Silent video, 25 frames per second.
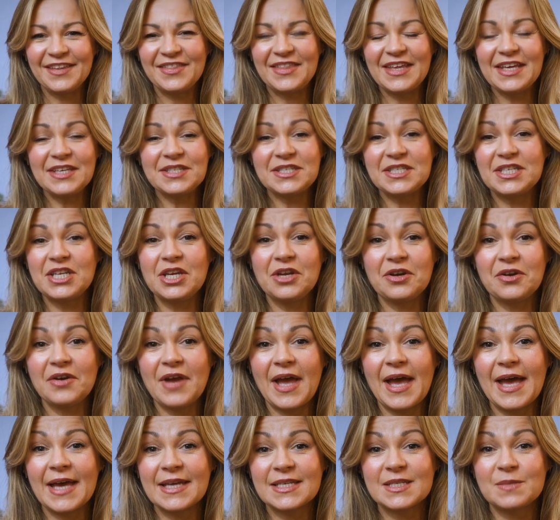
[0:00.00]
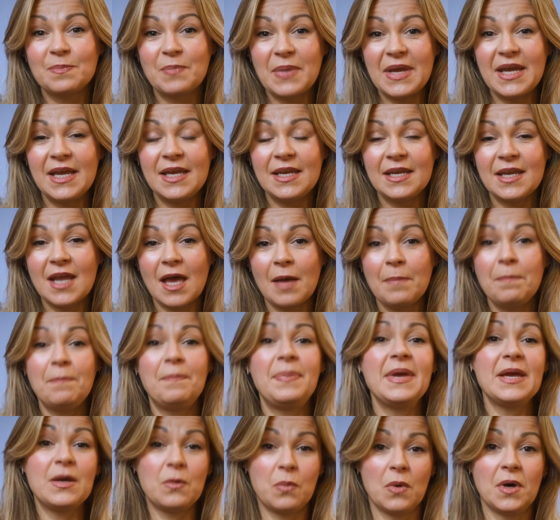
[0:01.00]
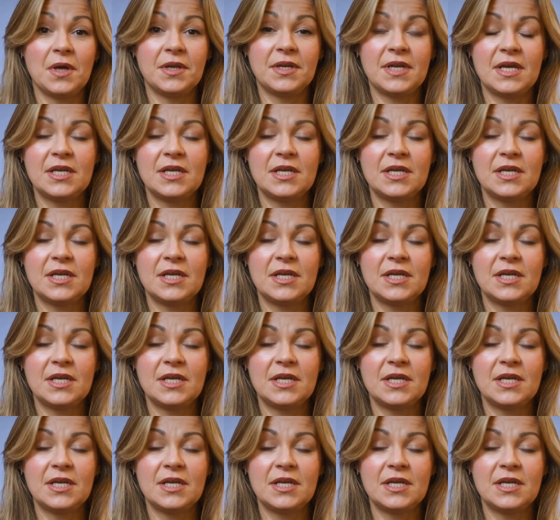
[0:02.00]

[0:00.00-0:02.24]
This year has been a big one